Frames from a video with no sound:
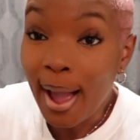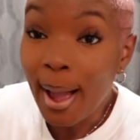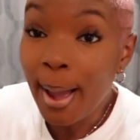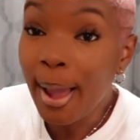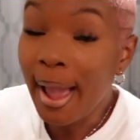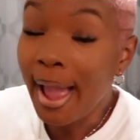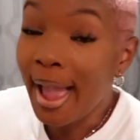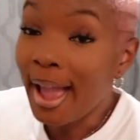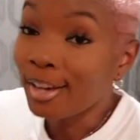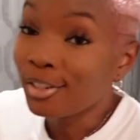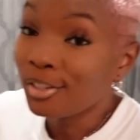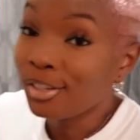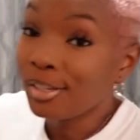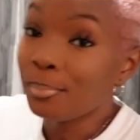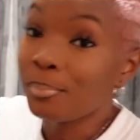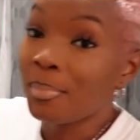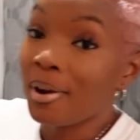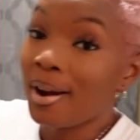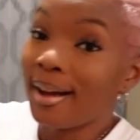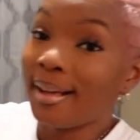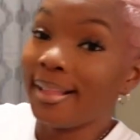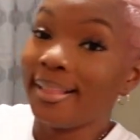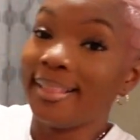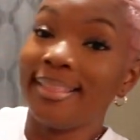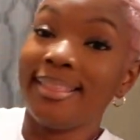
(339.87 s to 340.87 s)
I actually
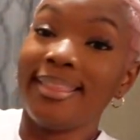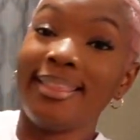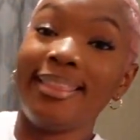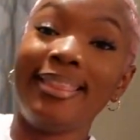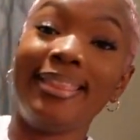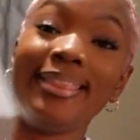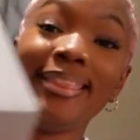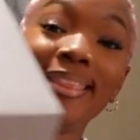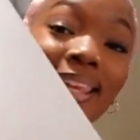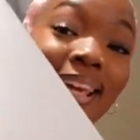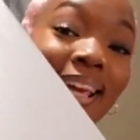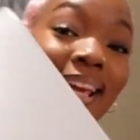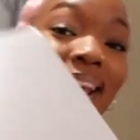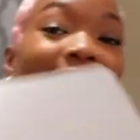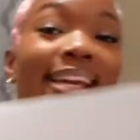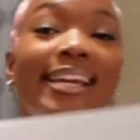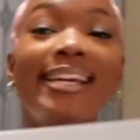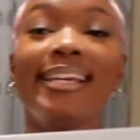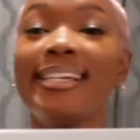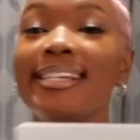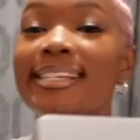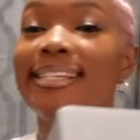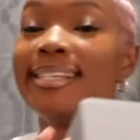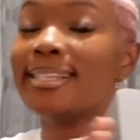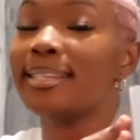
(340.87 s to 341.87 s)
bought
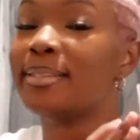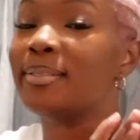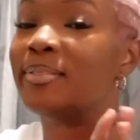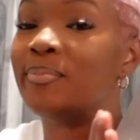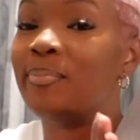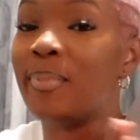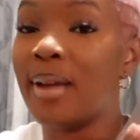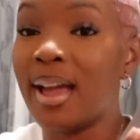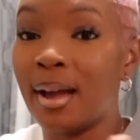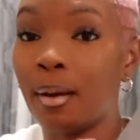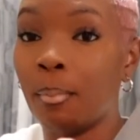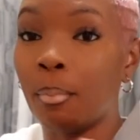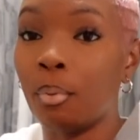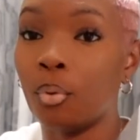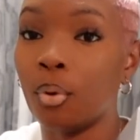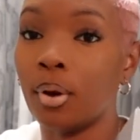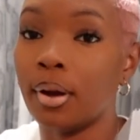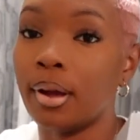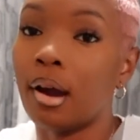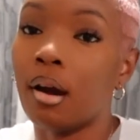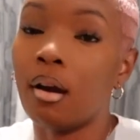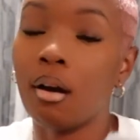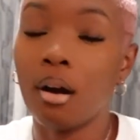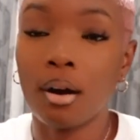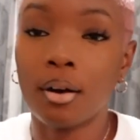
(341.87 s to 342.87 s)
these bad
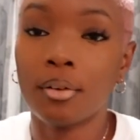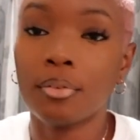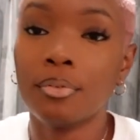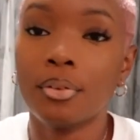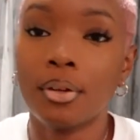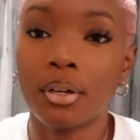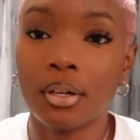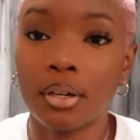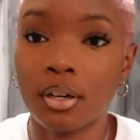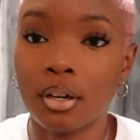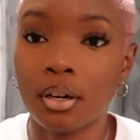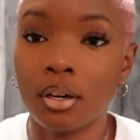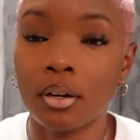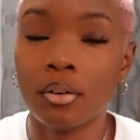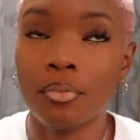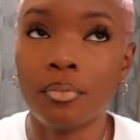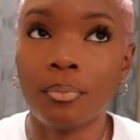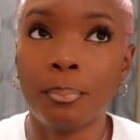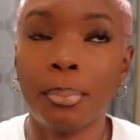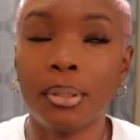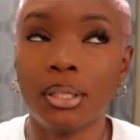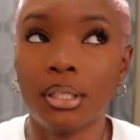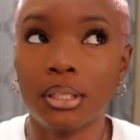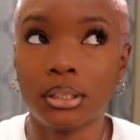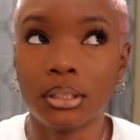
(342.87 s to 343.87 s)
boy off of
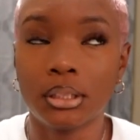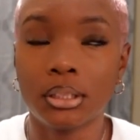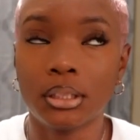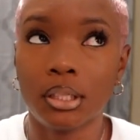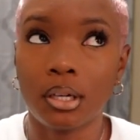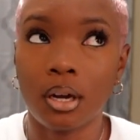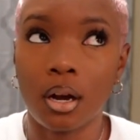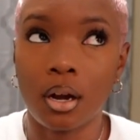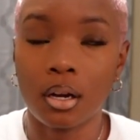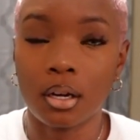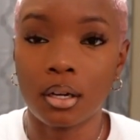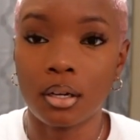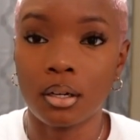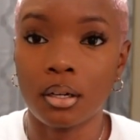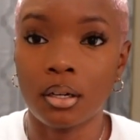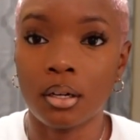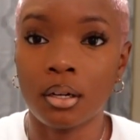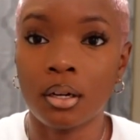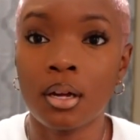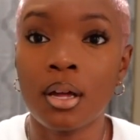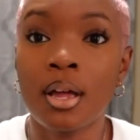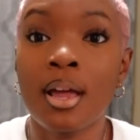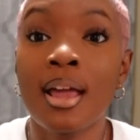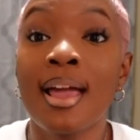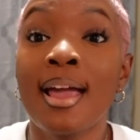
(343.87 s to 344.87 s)

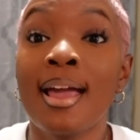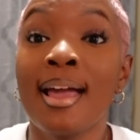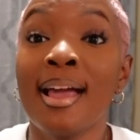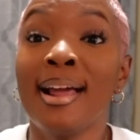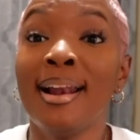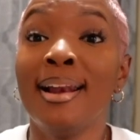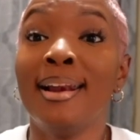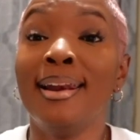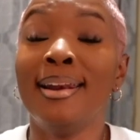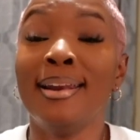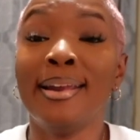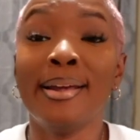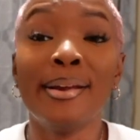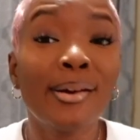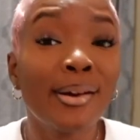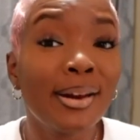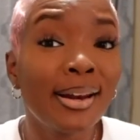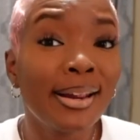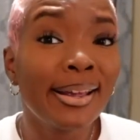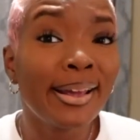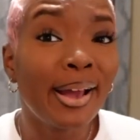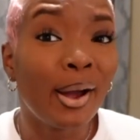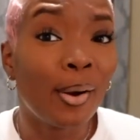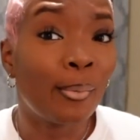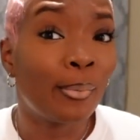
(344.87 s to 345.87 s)
Balenciaga.
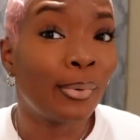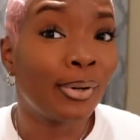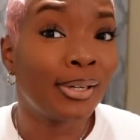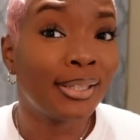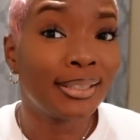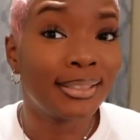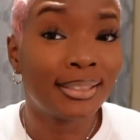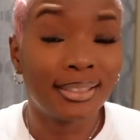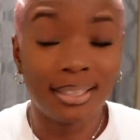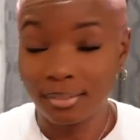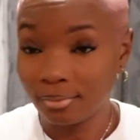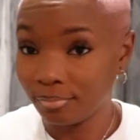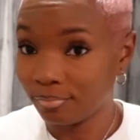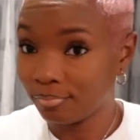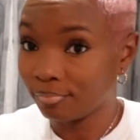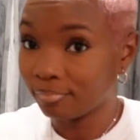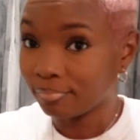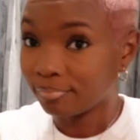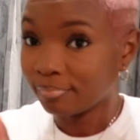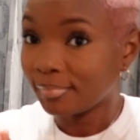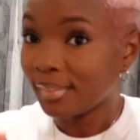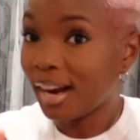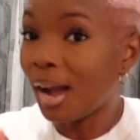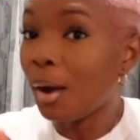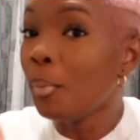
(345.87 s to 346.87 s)
Literally, I want
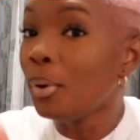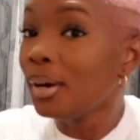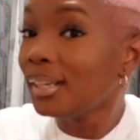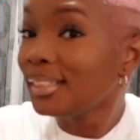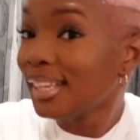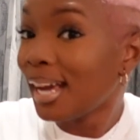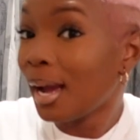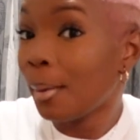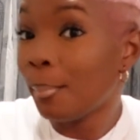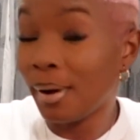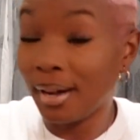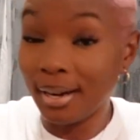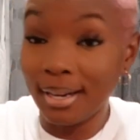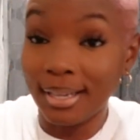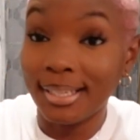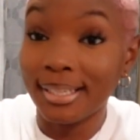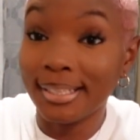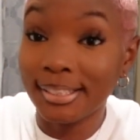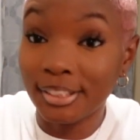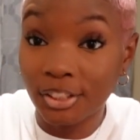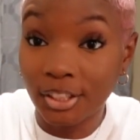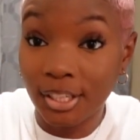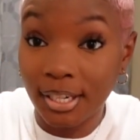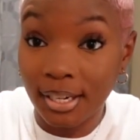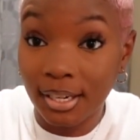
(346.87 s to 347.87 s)
to say I bought it
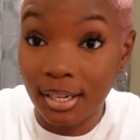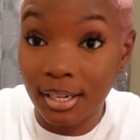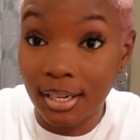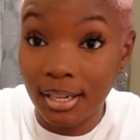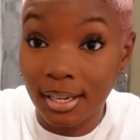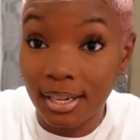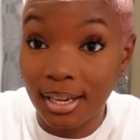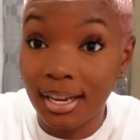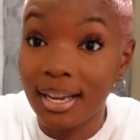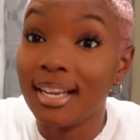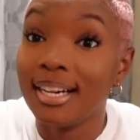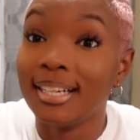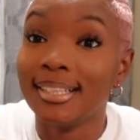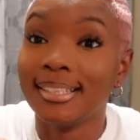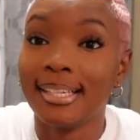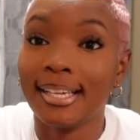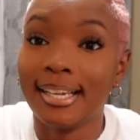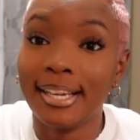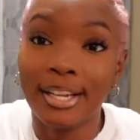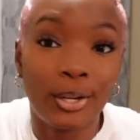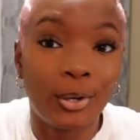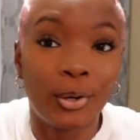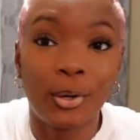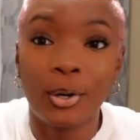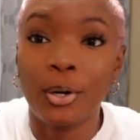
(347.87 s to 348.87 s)
yesterday, and it's
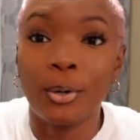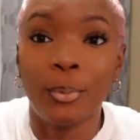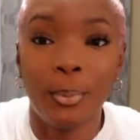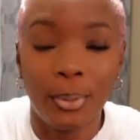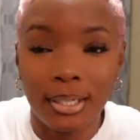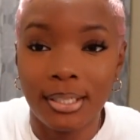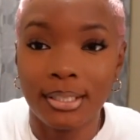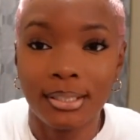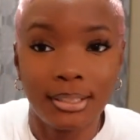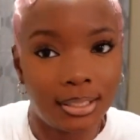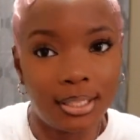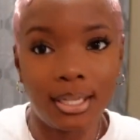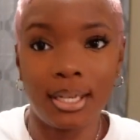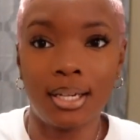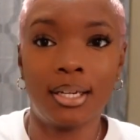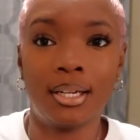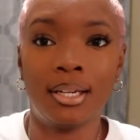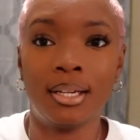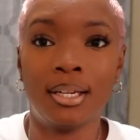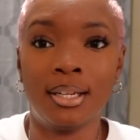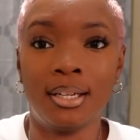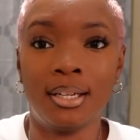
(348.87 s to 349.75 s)
here already today.